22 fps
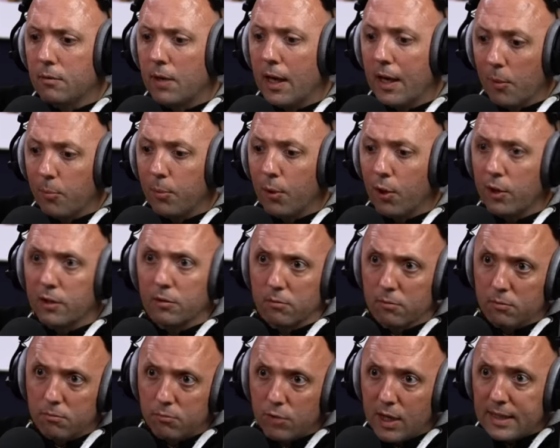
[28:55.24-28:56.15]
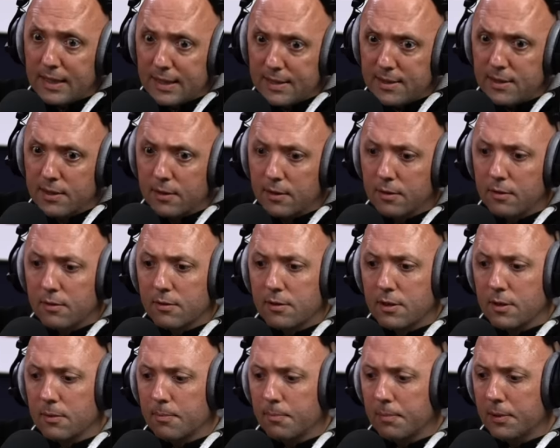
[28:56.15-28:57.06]
at a point ready to
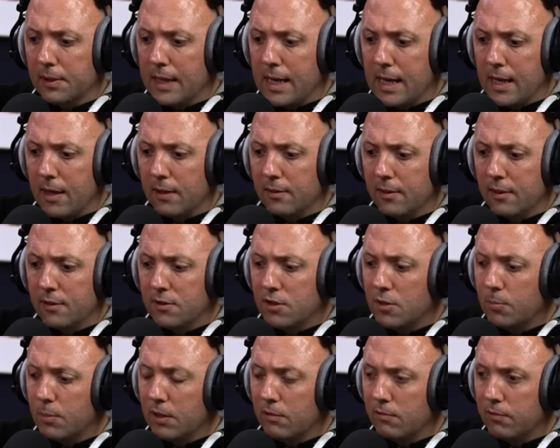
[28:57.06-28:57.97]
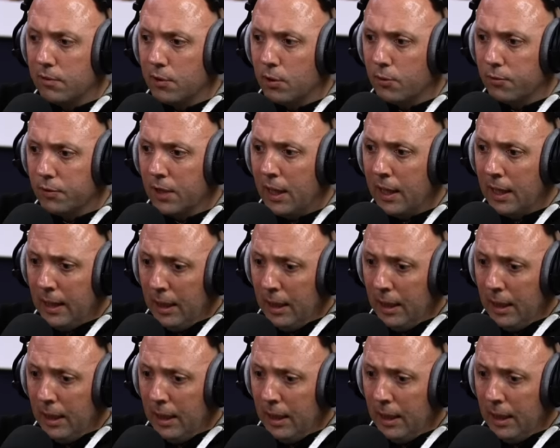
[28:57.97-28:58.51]
play and to be involved.